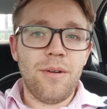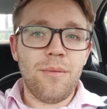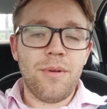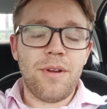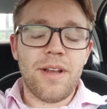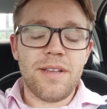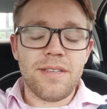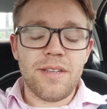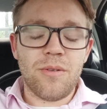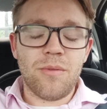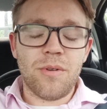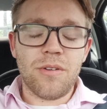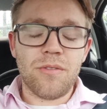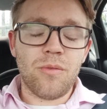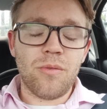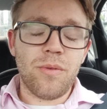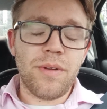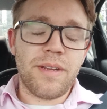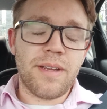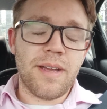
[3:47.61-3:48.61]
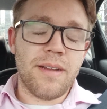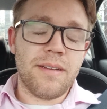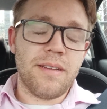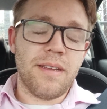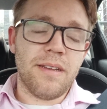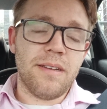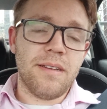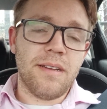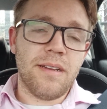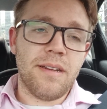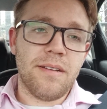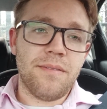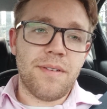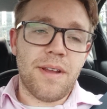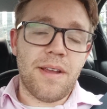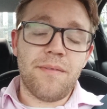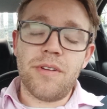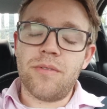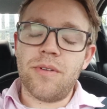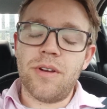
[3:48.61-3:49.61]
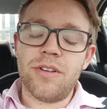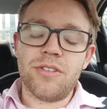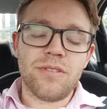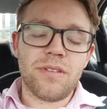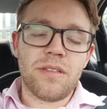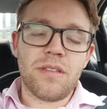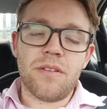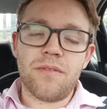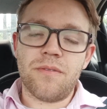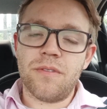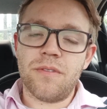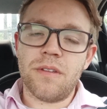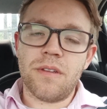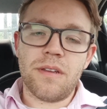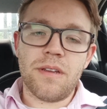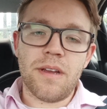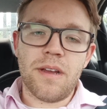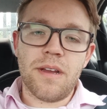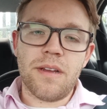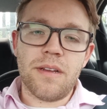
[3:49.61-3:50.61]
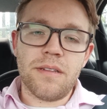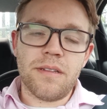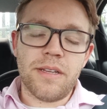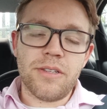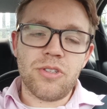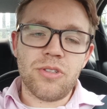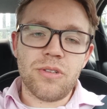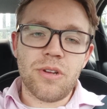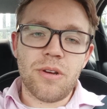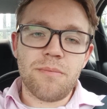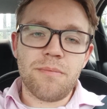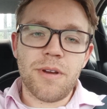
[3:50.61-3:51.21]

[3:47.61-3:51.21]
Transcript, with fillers: Hope you guys had a wonderful weekend. And uh, if I have any questions, I'll definitely uh, let you know.